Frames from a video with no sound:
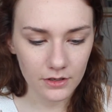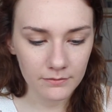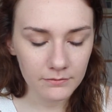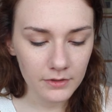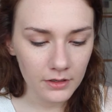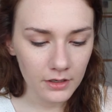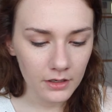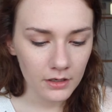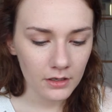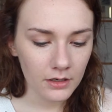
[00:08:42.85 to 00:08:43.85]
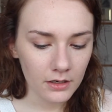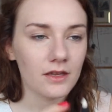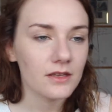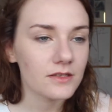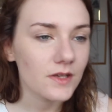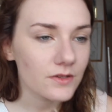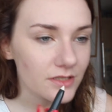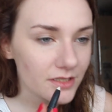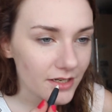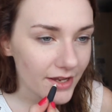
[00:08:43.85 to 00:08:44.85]
them. So I'm
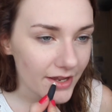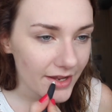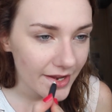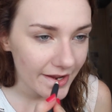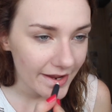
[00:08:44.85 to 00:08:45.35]
just gonna,